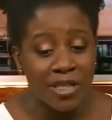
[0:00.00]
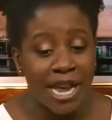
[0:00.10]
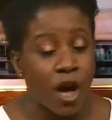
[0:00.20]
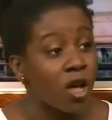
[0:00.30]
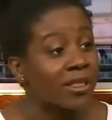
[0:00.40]
and
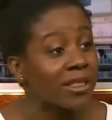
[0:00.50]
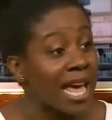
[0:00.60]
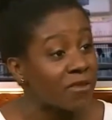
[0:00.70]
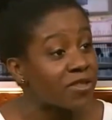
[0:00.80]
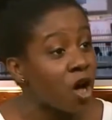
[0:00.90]
they all
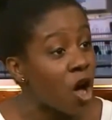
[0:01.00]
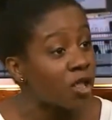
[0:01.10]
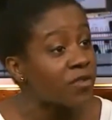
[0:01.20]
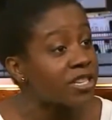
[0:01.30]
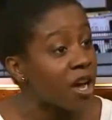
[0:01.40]
left
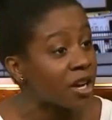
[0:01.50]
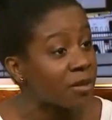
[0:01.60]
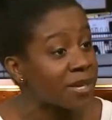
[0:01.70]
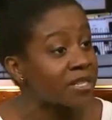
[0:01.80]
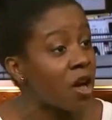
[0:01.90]
all of the
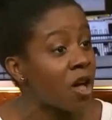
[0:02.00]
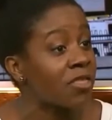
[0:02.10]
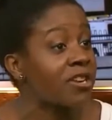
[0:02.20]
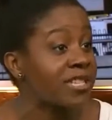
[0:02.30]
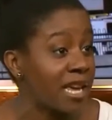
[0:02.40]
documents
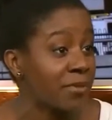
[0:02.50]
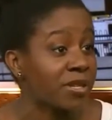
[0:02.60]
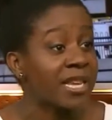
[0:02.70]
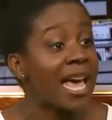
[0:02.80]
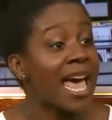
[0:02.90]
on their
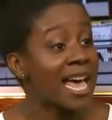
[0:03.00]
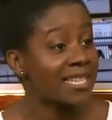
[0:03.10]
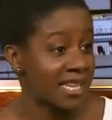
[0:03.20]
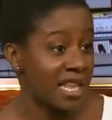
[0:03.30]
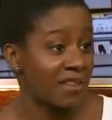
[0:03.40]
tables
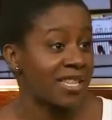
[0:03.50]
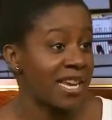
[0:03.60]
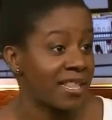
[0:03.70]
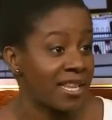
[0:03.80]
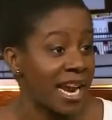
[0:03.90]
as they left at
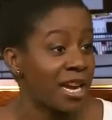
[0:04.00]
the end of the night.